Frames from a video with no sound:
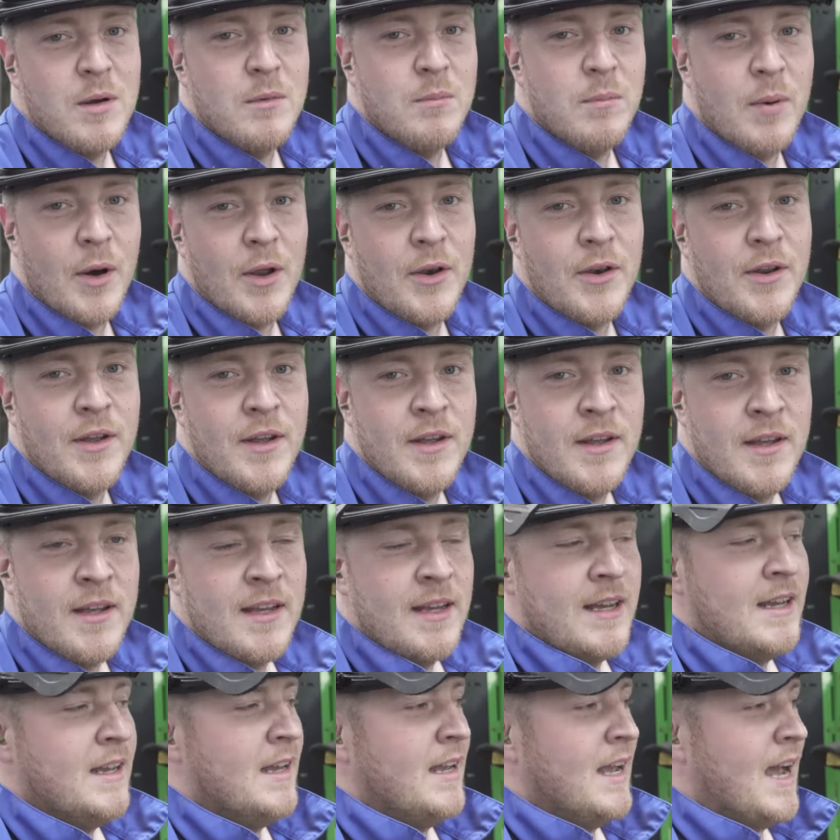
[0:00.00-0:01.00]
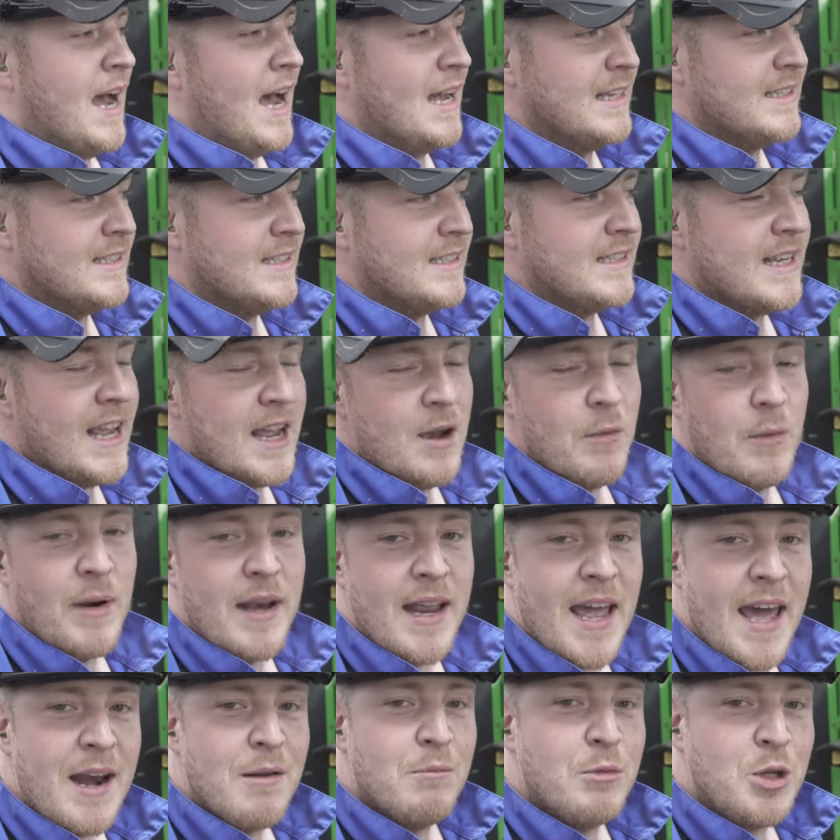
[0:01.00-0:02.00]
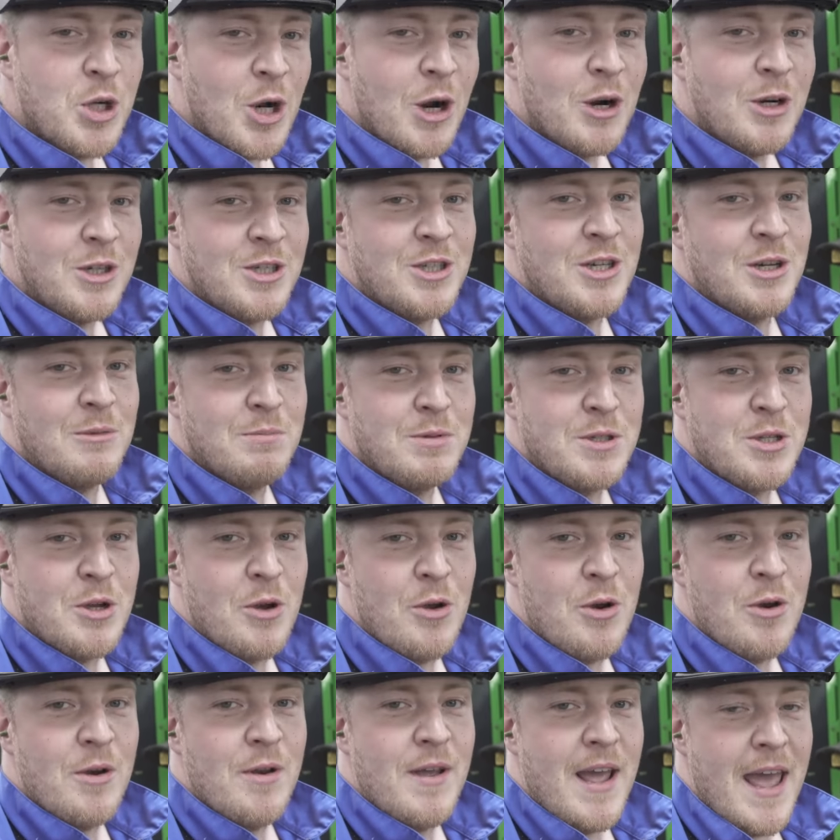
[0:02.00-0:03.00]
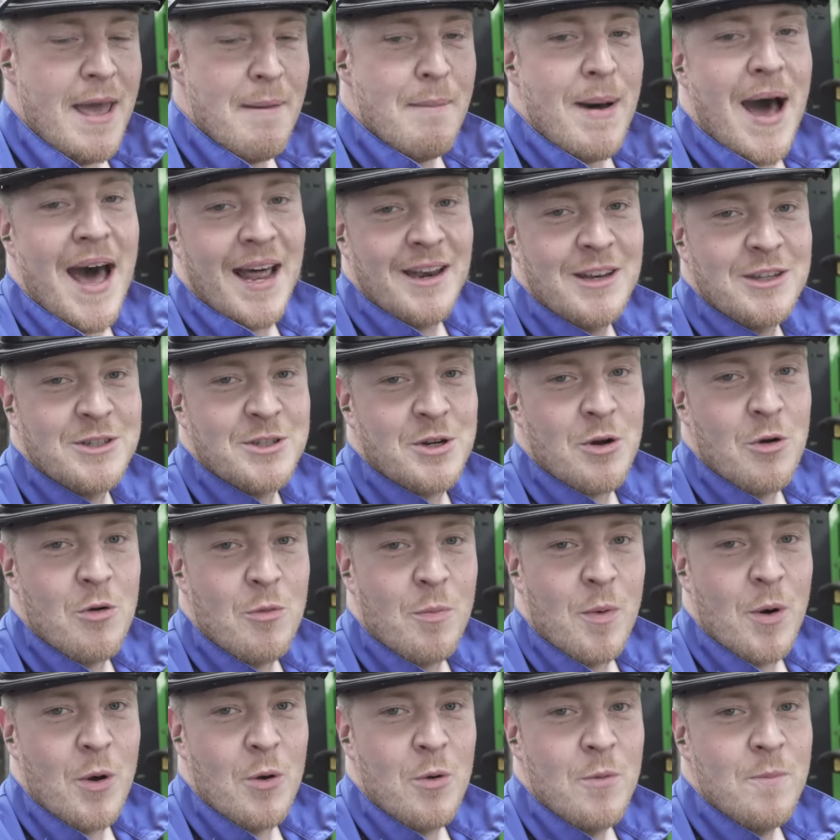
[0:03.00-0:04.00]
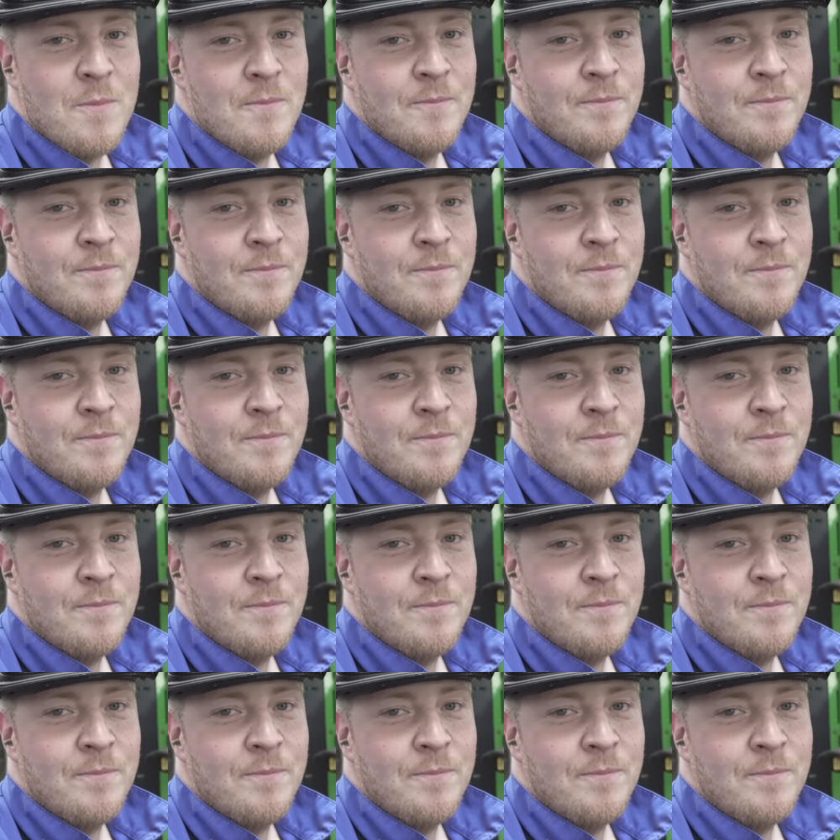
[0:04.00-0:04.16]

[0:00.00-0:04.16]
But as I say, we'll get him charged up soon, him and his GoPro,